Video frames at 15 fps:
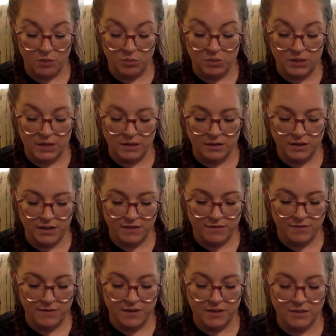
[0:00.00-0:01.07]
Bloodleaf
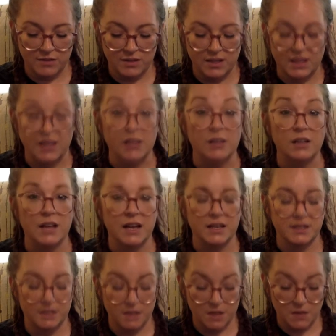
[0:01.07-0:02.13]
feels like a
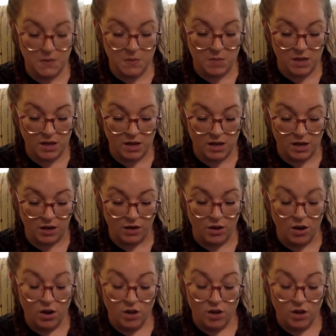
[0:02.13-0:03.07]
classic in the making.